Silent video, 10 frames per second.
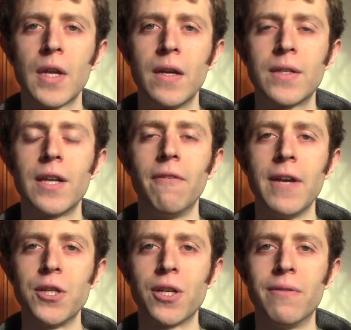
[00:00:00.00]

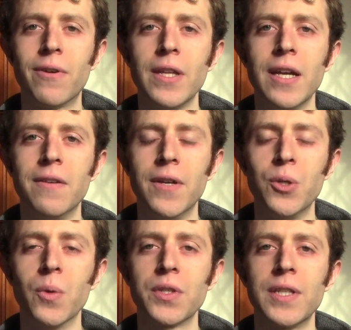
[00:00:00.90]
Salvation for the
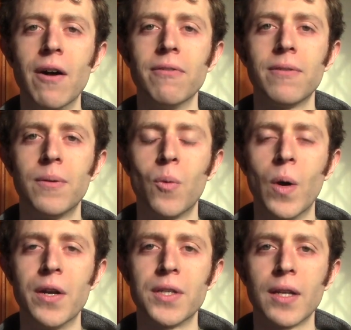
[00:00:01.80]
individual self.
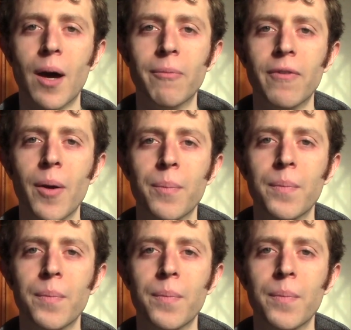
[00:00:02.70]
Where does it come from?